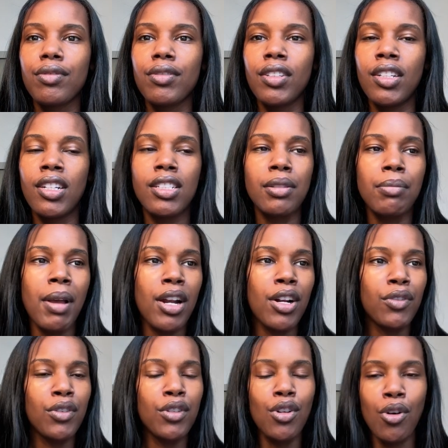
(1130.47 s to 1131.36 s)
it doesn't matter
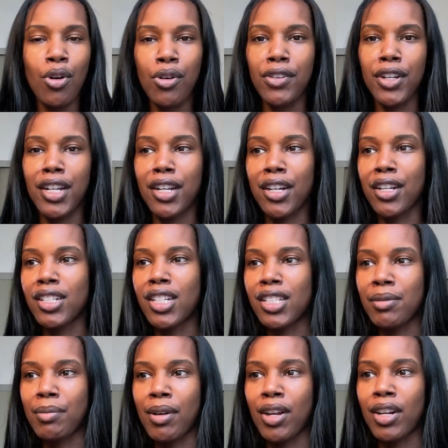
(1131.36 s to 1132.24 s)
if you go over here. It
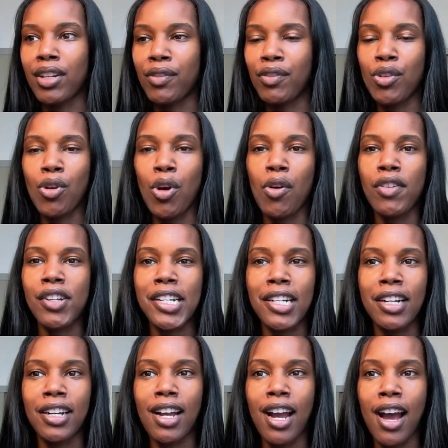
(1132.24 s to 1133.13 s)
doesn't matter if you go over
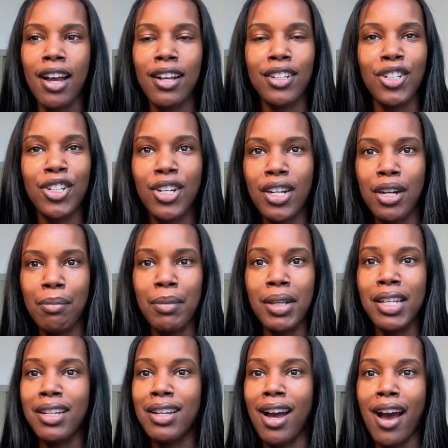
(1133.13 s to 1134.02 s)
here. God, you're gonna
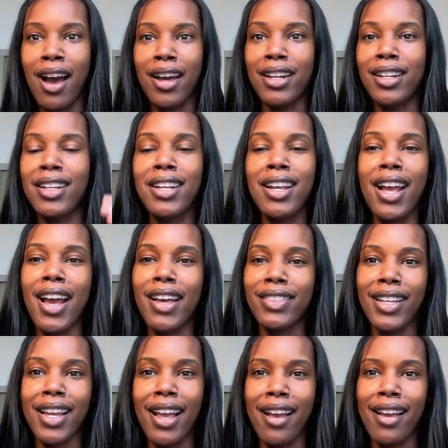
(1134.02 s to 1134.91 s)
meet God at
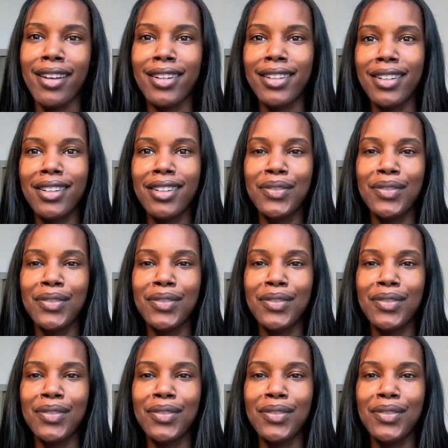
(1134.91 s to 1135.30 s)
the end.